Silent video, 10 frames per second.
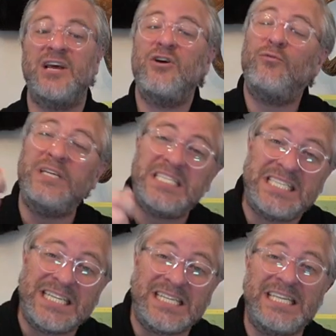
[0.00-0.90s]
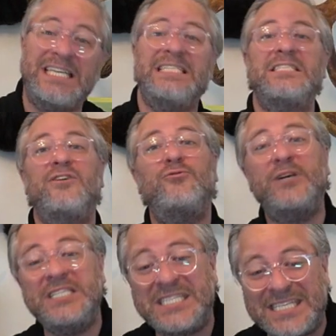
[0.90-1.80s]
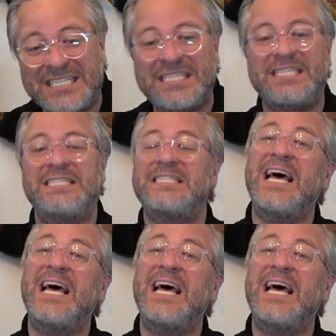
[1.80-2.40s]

resilience, resistance.